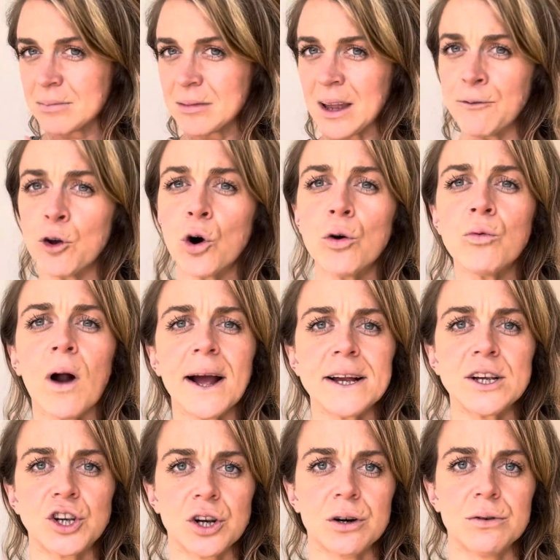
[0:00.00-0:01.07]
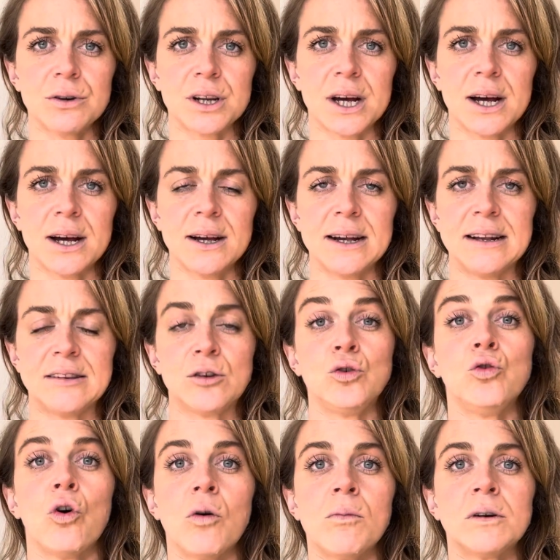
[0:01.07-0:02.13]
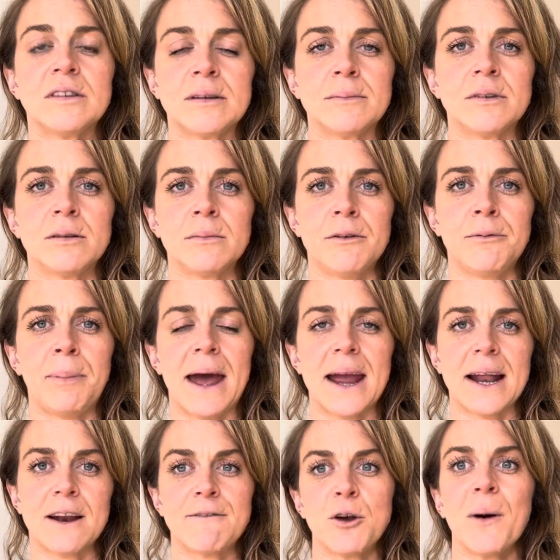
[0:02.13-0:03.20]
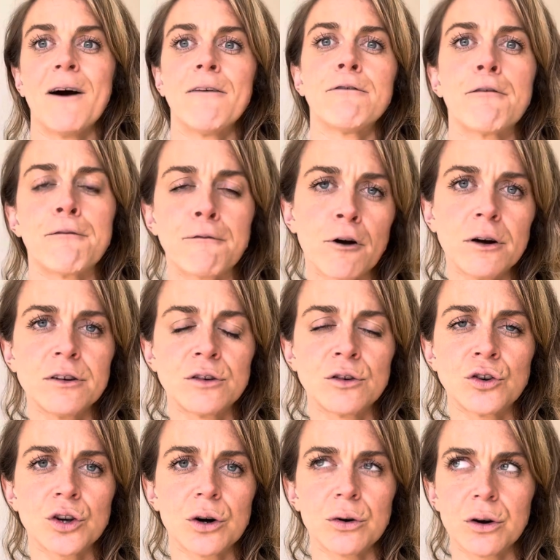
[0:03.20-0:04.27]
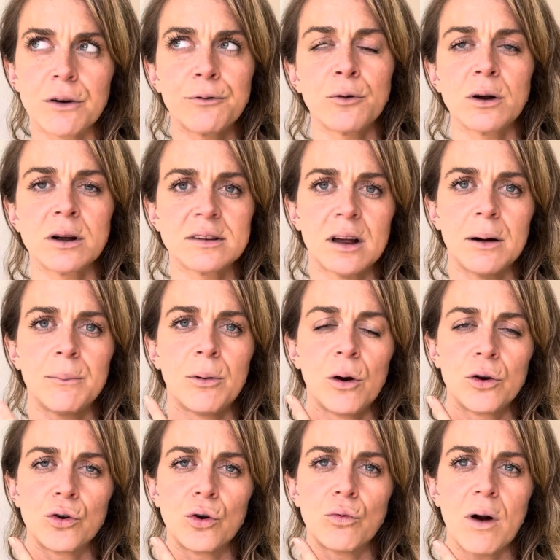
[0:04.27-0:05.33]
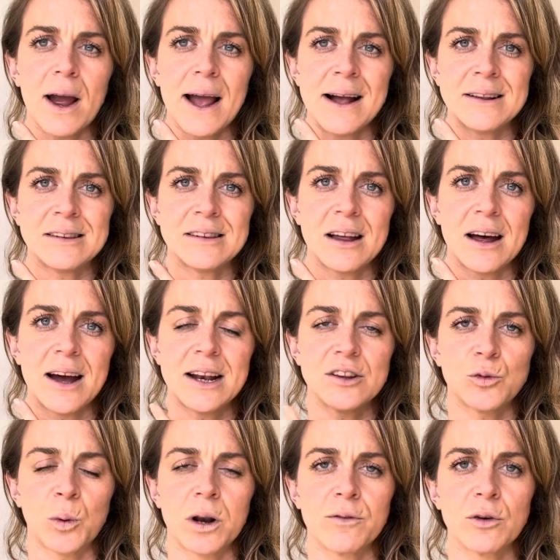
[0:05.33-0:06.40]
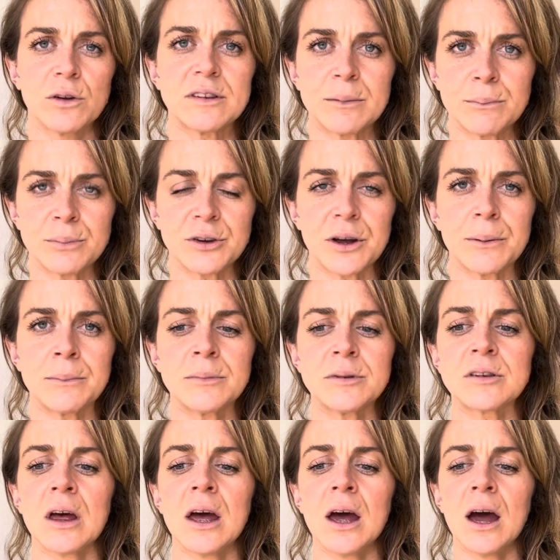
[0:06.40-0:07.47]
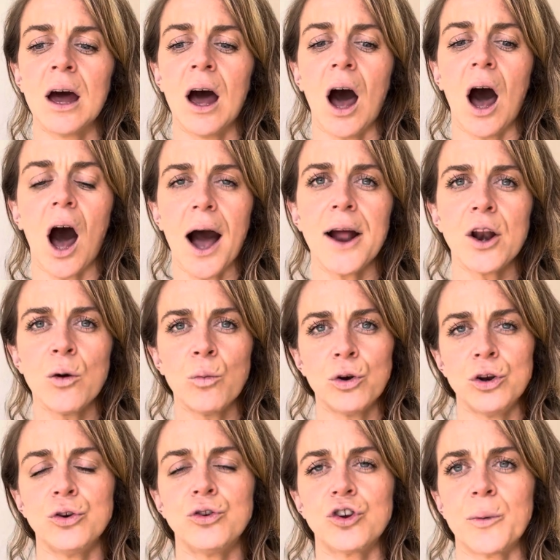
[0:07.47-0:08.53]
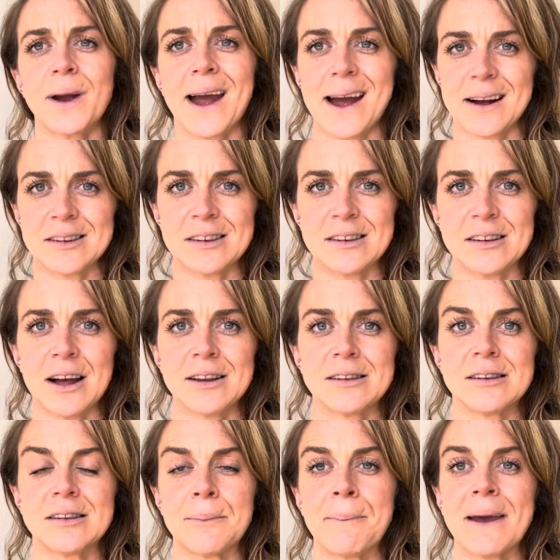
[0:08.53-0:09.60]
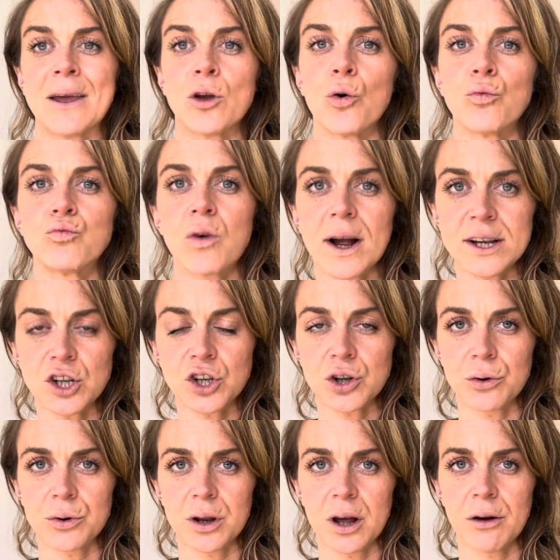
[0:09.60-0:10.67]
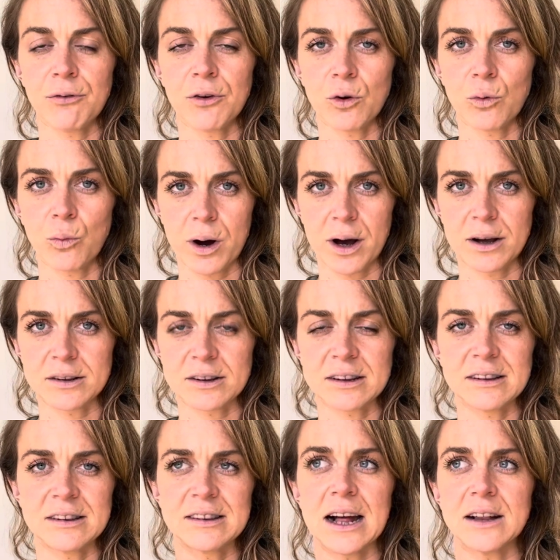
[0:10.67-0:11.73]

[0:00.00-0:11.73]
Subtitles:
if your right shoulder is a normal symptom of pain, if you have frozen shoulder, for example, on your right hand side, it's one of your symptoms, I don't want you doing exercises that make your right shoulder feel worse, because